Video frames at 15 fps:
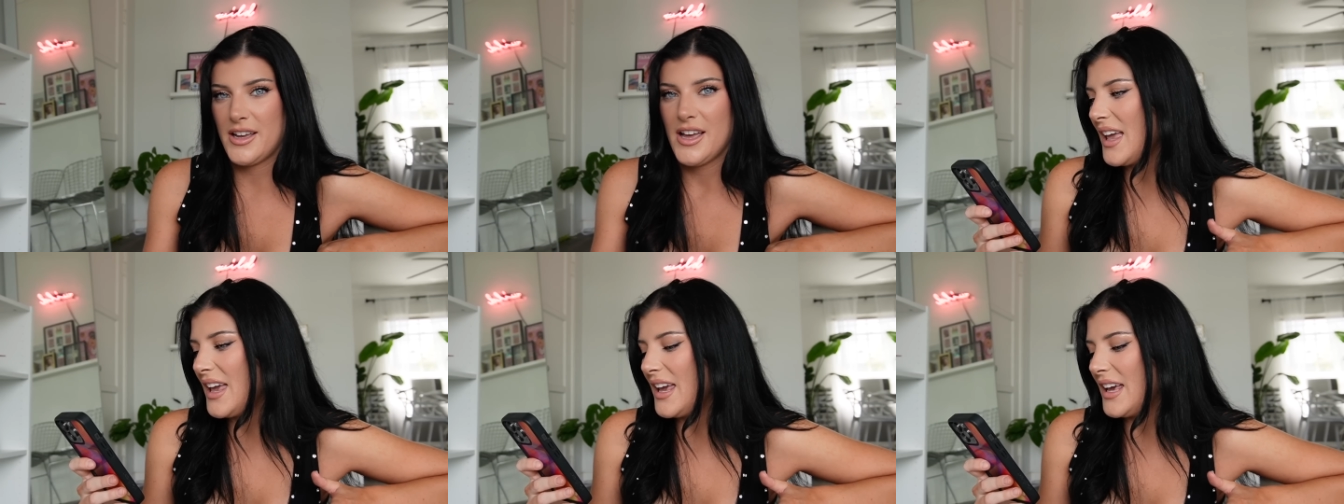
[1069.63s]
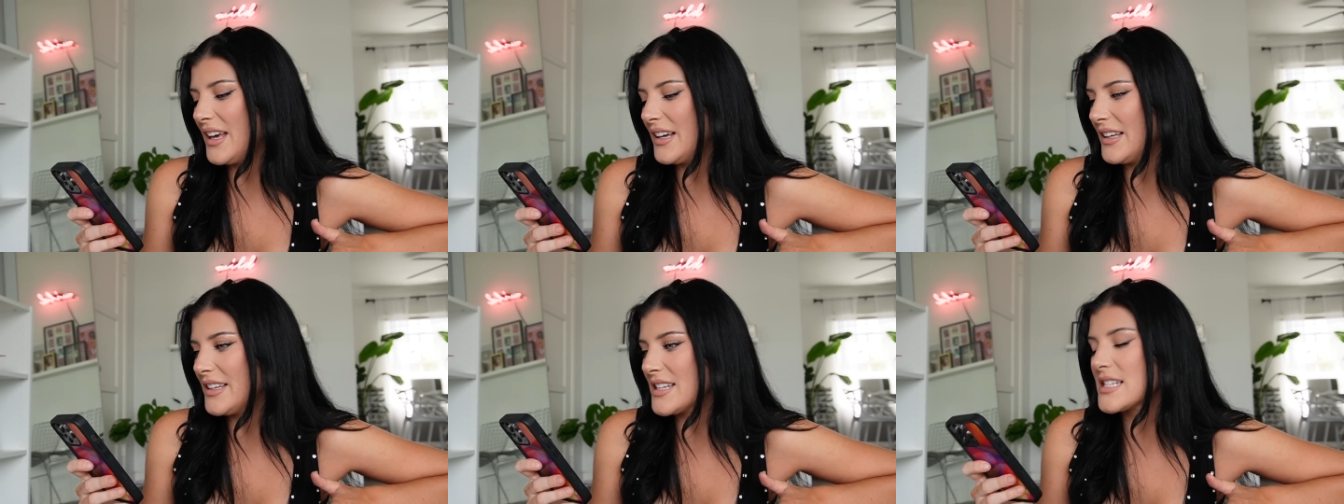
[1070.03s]

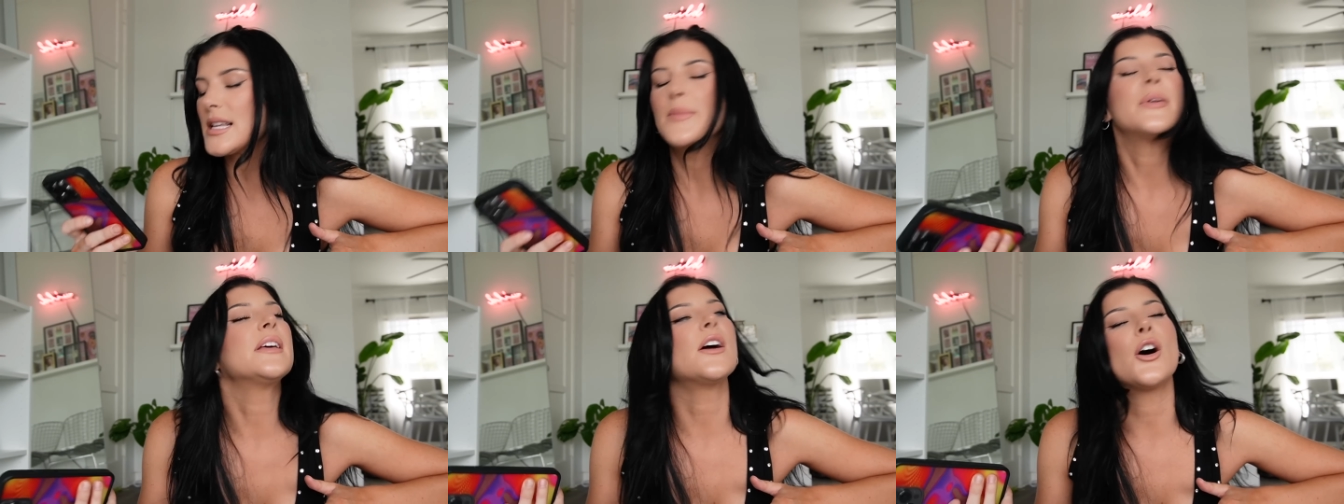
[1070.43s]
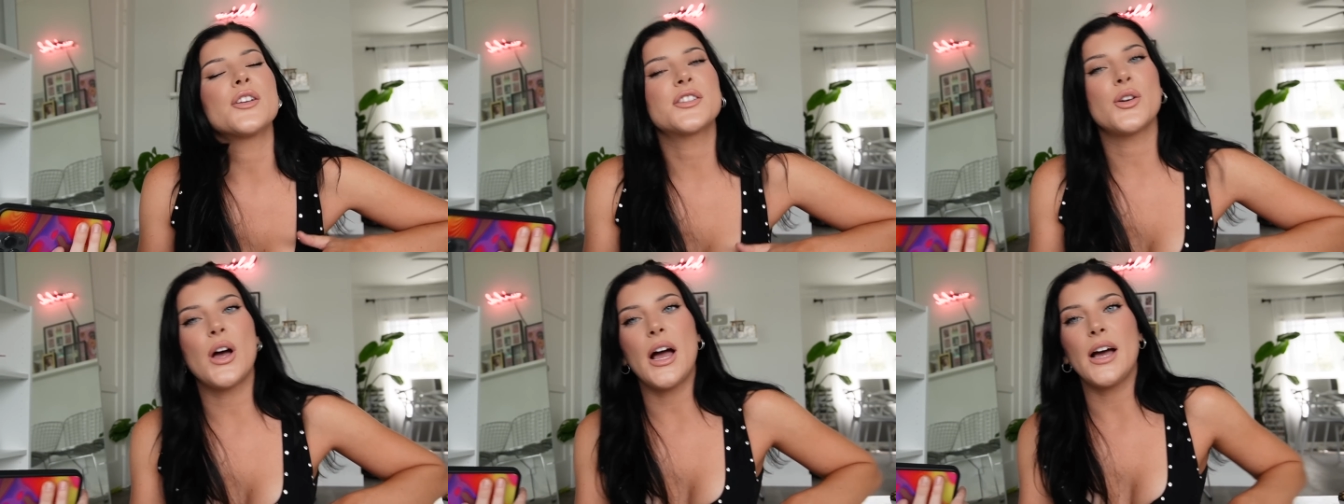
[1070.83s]
And somebody
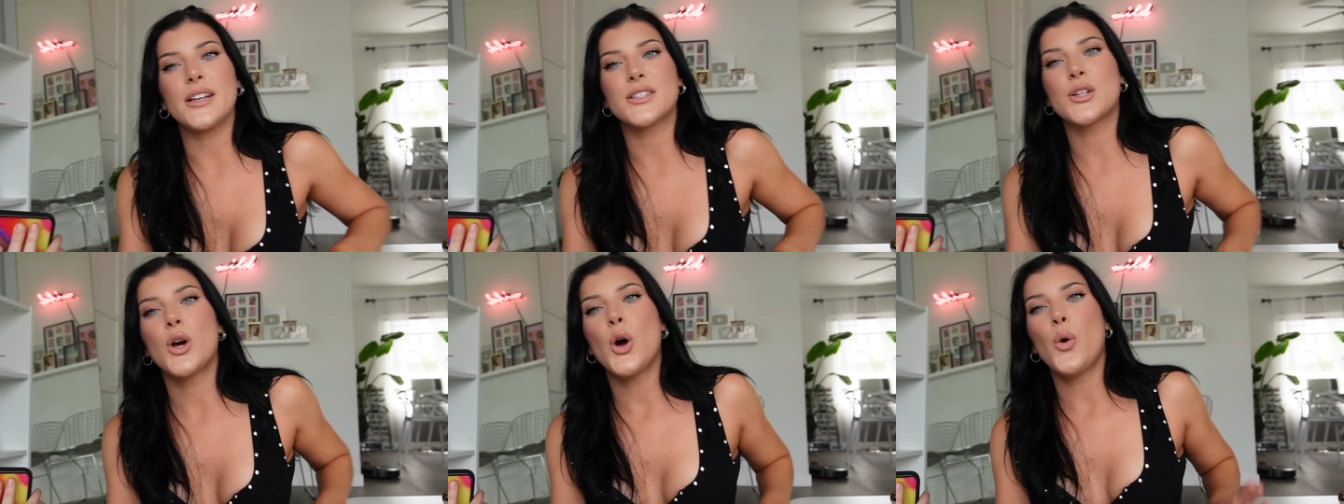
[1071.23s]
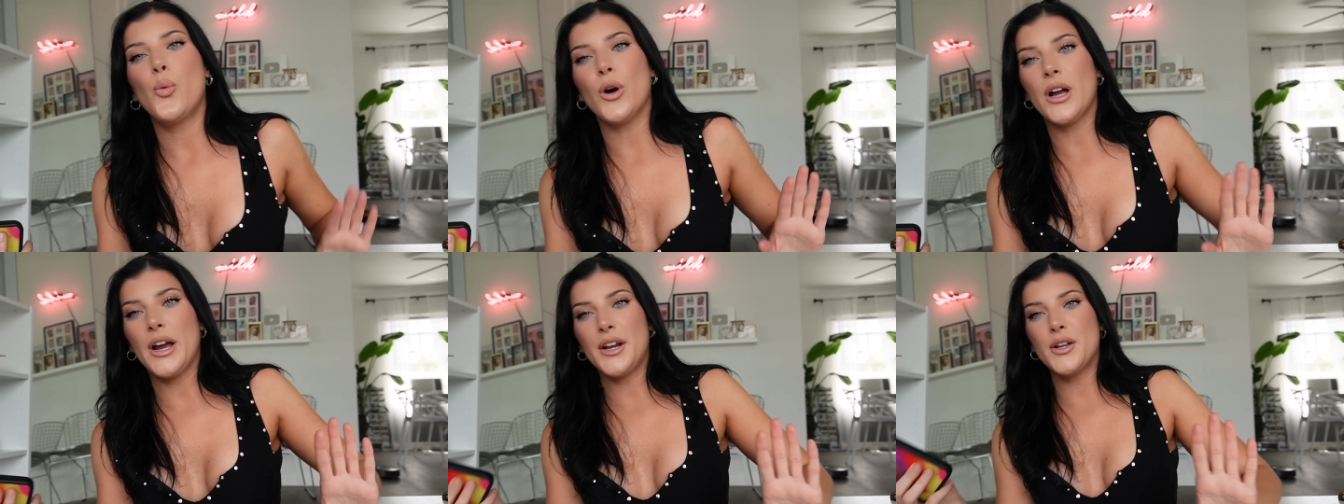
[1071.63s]
also asked,
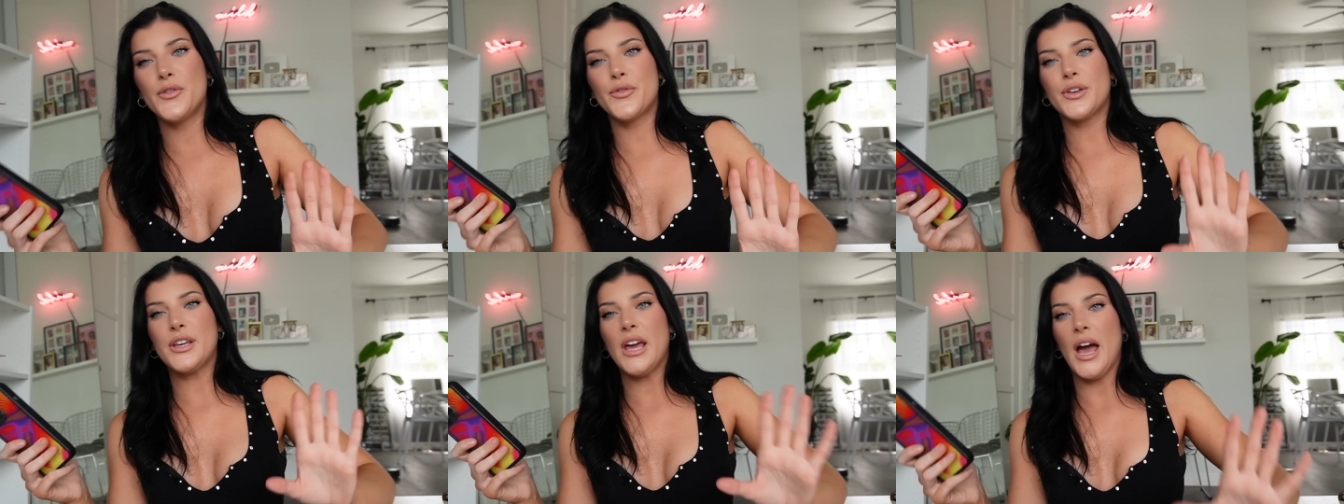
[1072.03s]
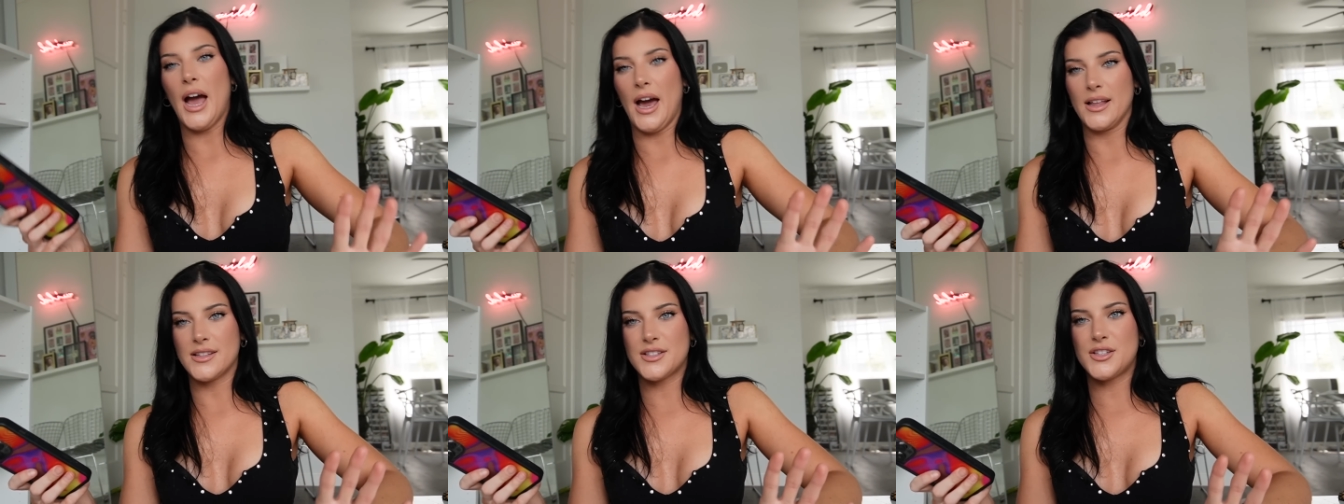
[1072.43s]
what kind of
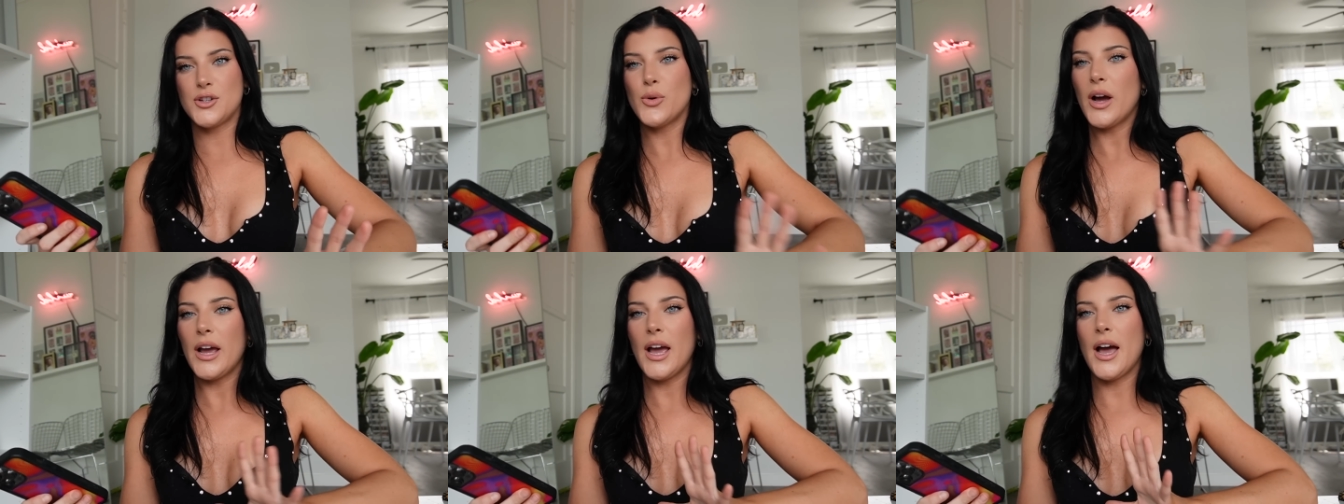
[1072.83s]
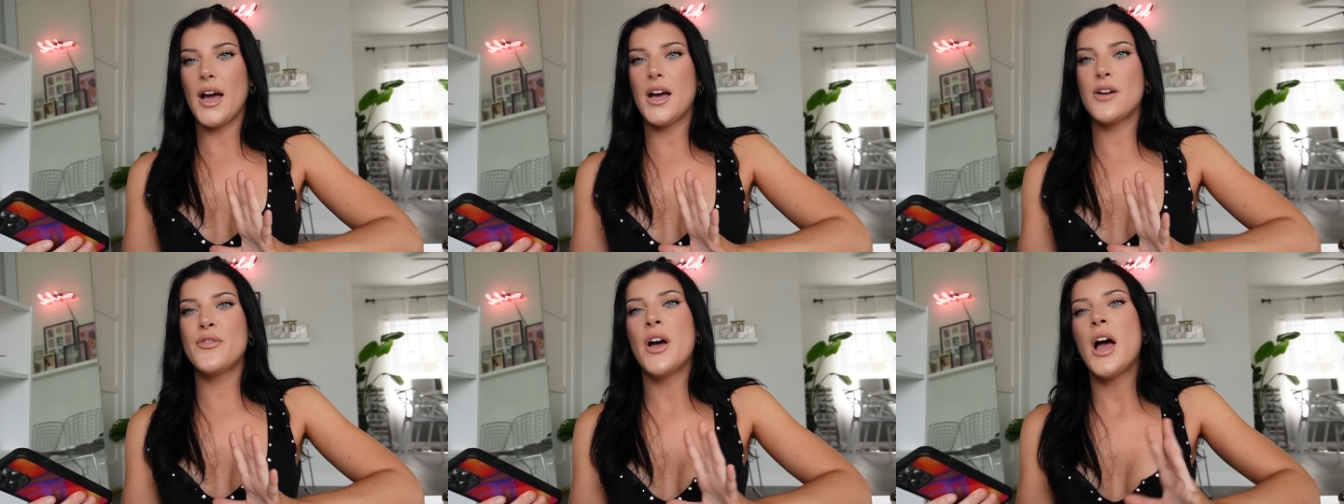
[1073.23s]
cats do I
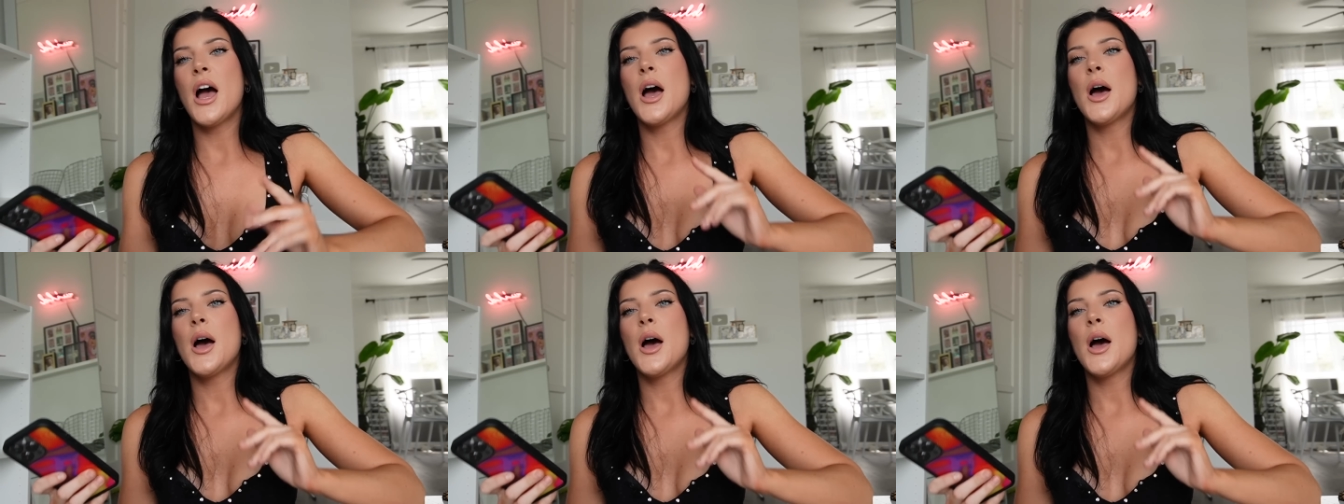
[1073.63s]
have?